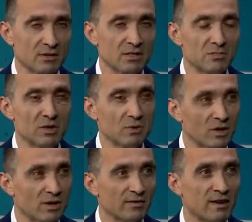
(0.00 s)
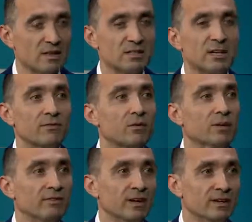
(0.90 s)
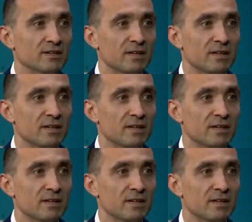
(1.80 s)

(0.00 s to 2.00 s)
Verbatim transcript: need to be aware of to take full advantage.